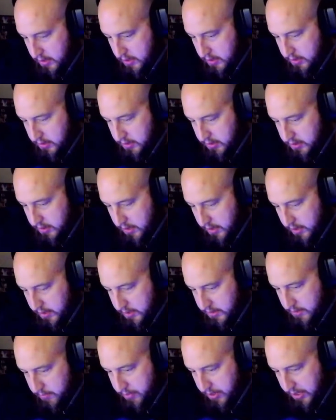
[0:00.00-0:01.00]
just so that it
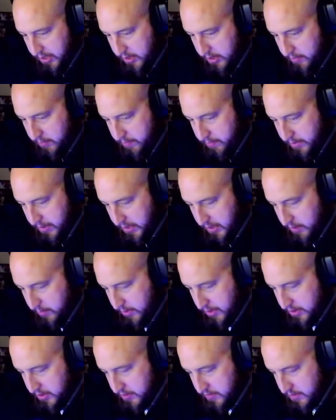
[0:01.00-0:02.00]
doesn't pick up like a
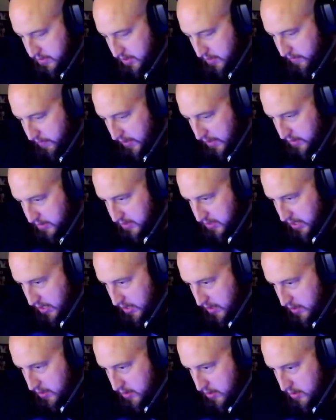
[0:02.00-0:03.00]
bunch of stuff
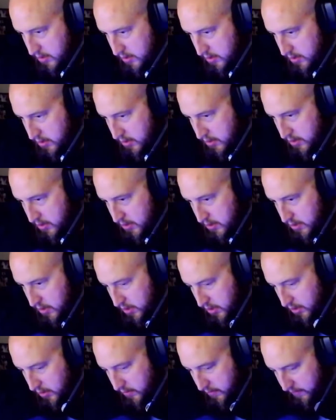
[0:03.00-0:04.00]
outside
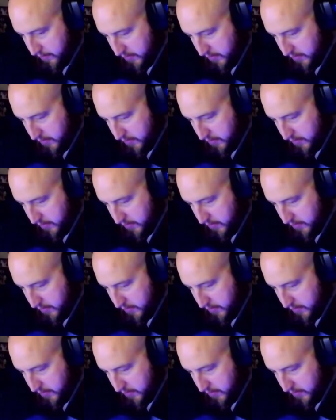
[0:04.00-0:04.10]
of